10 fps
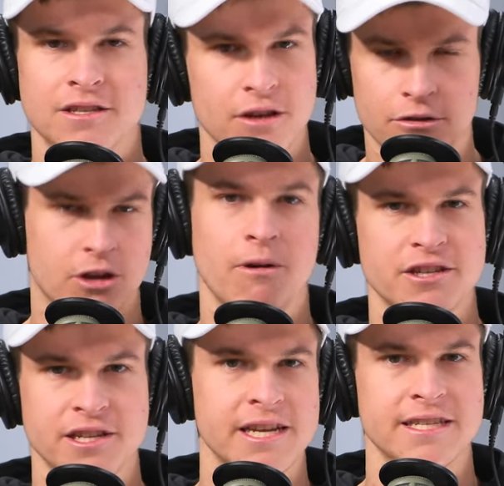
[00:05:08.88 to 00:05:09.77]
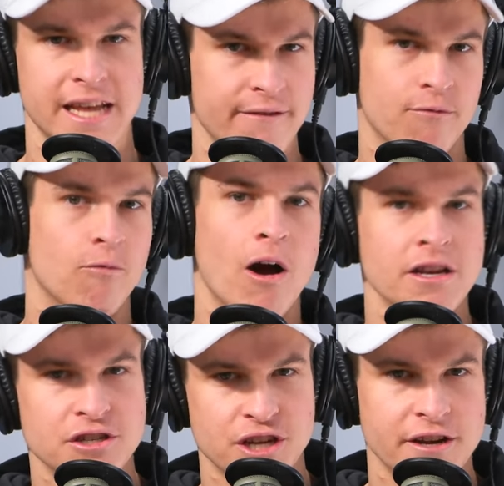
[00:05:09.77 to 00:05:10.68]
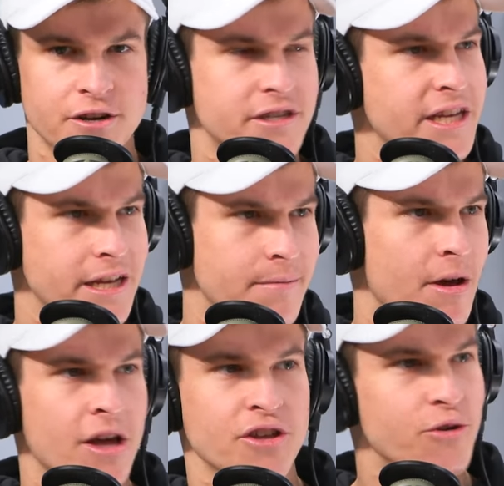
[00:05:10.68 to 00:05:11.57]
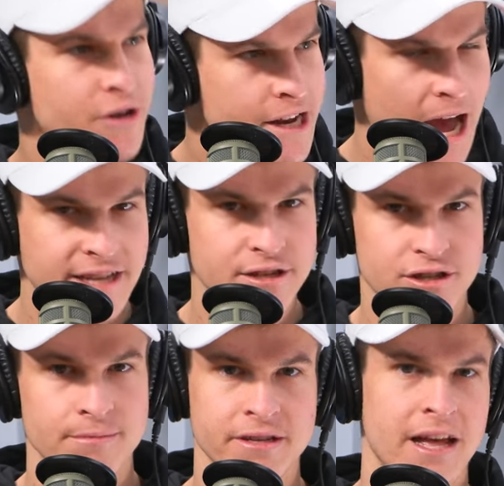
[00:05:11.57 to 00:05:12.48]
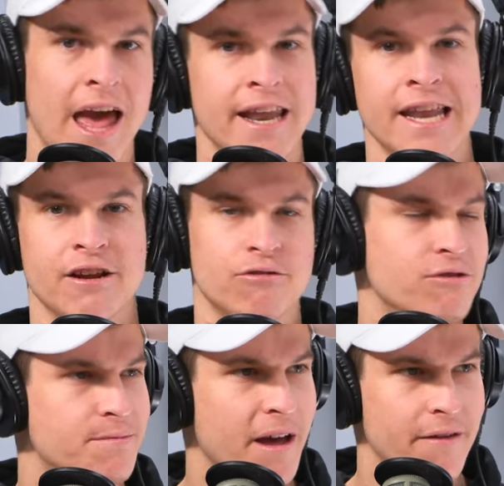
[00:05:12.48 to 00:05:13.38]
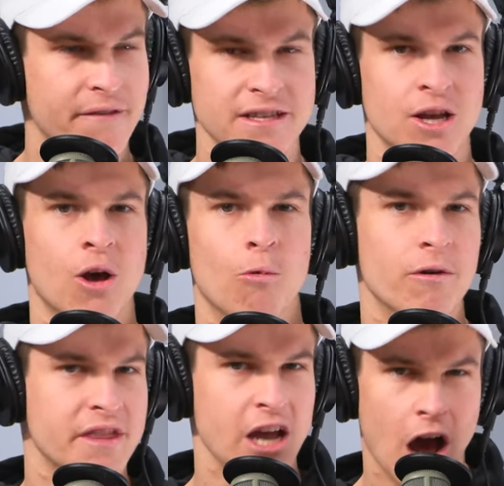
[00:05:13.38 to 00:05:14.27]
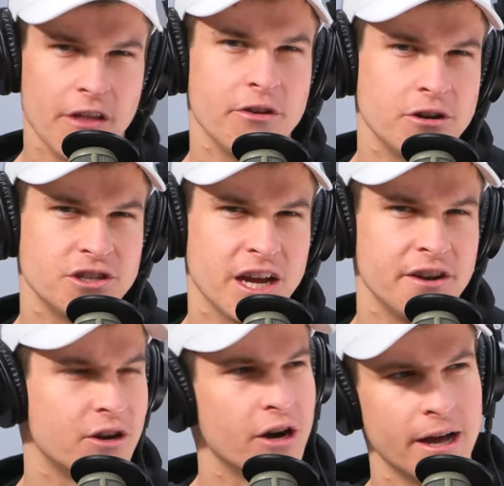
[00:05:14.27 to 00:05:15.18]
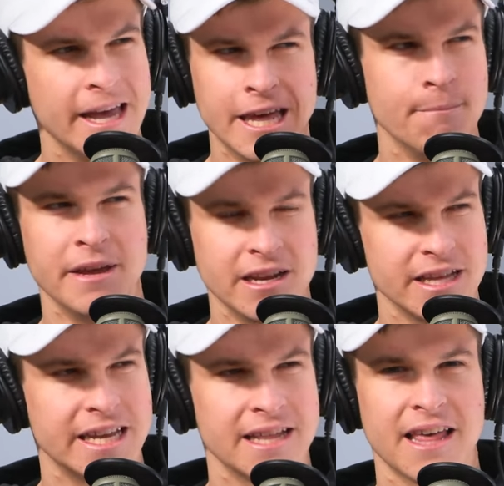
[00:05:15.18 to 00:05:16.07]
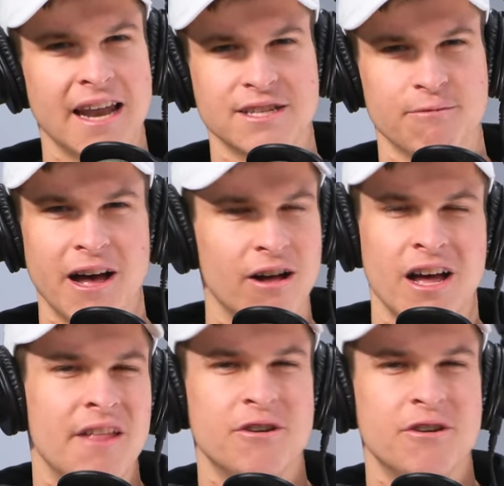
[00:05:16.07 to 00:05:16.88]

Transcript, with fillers: So the question is if one gender team unionizes or something like that and accrues benefits, would the other gender uh, immediately get that as well?